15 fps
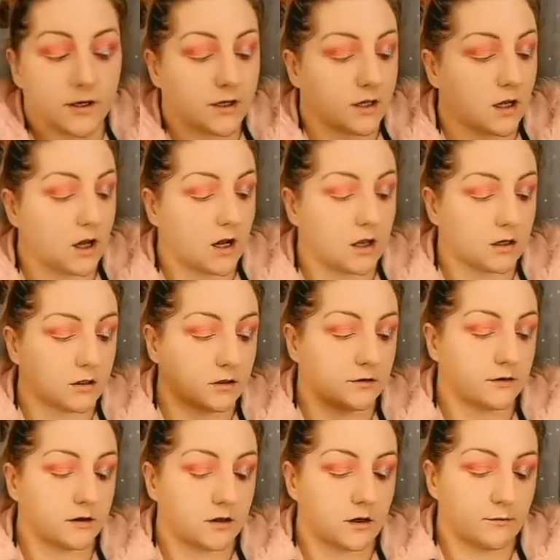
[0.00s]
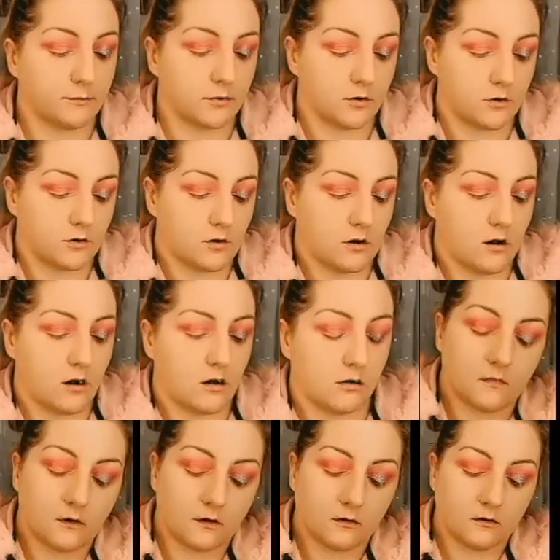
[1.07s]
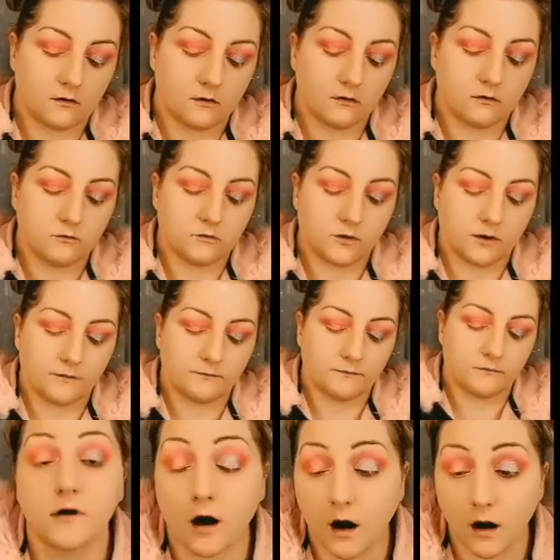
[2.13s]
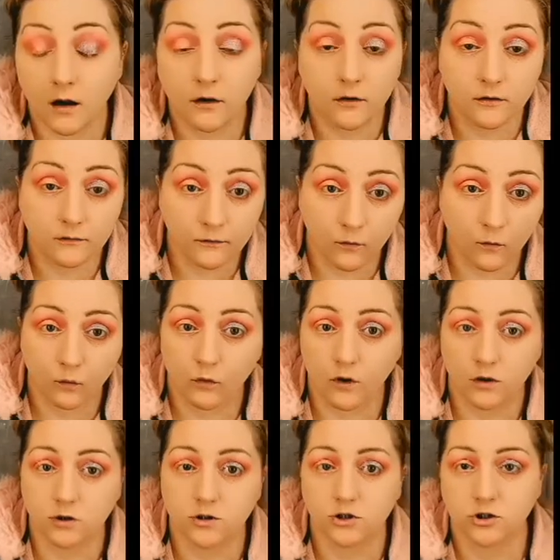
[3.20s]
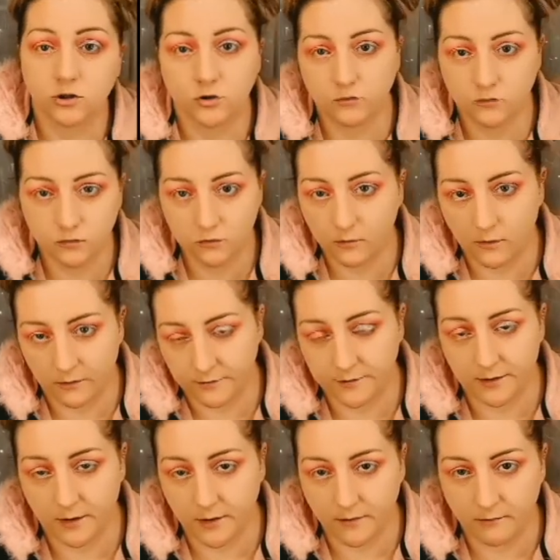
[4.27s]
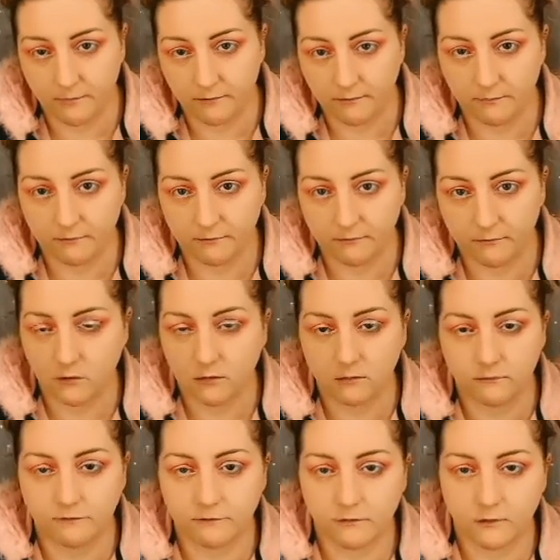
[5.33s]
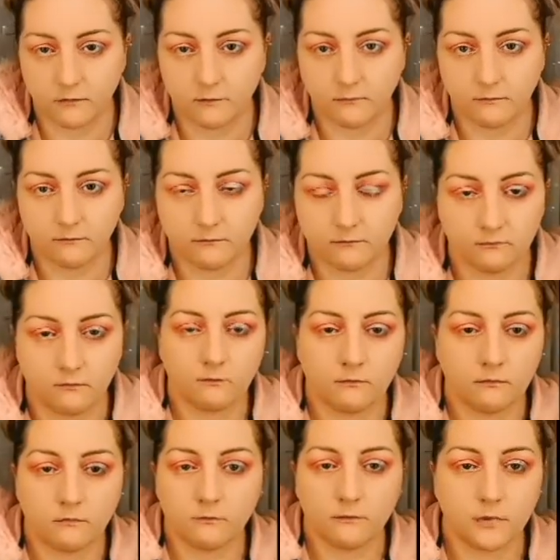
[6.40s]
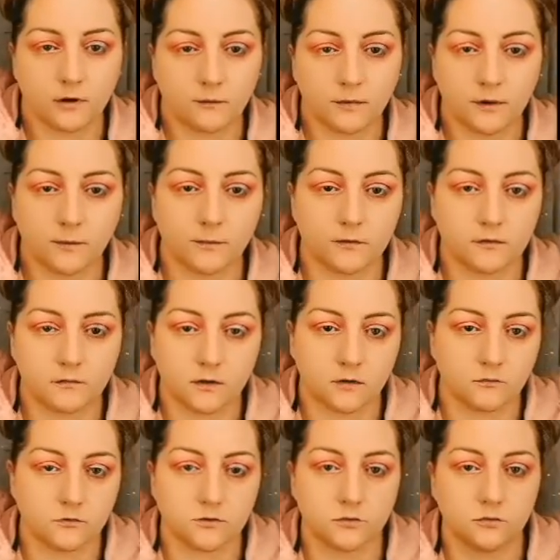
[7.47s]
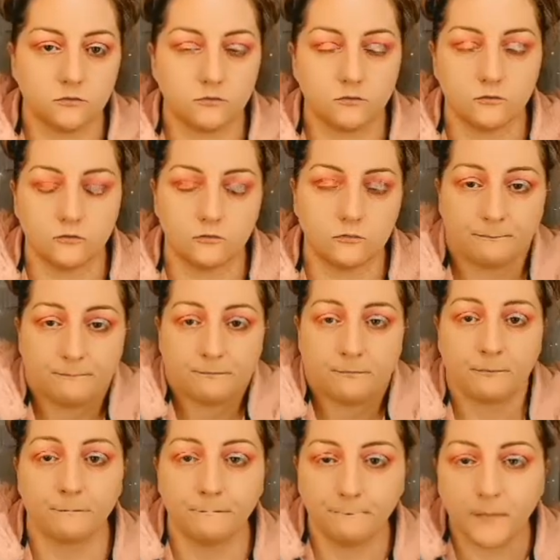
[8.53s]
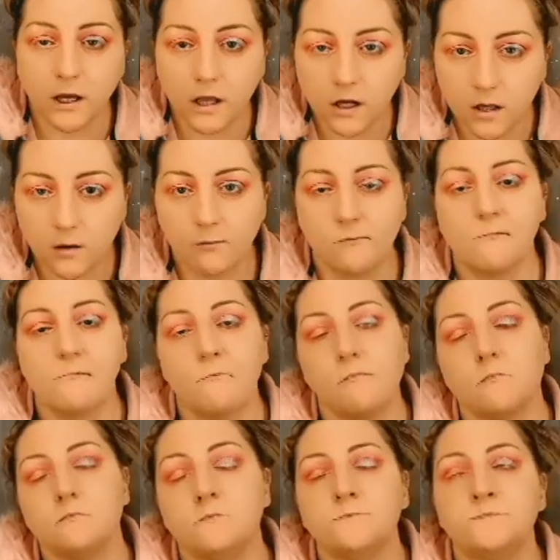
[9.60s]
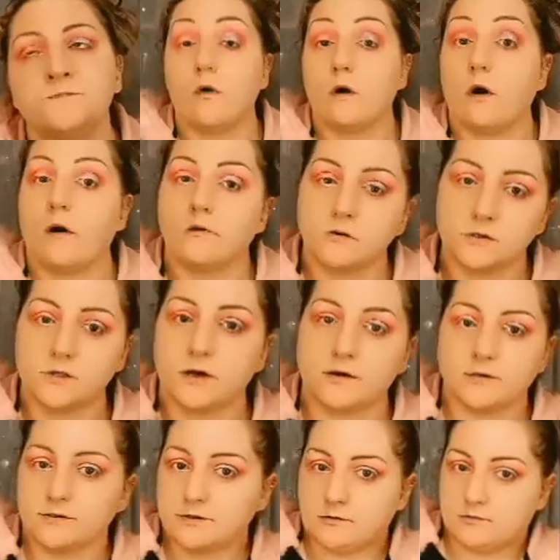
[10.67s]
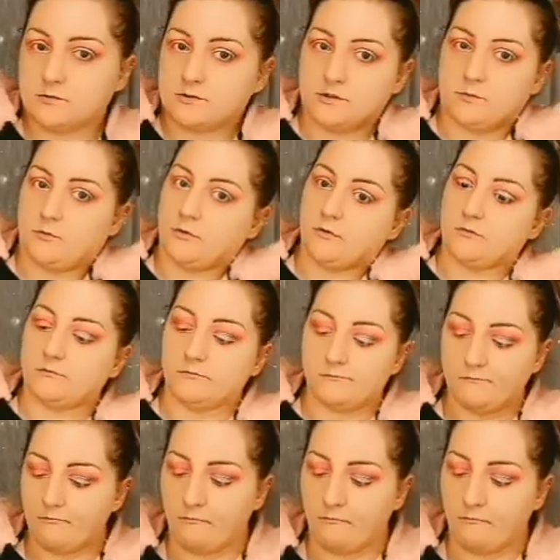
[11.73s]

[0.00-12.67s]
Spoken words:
Tight line in the upper. Oh yeah. I watch YouTube all the time. From big people down to me. We all start somewhere.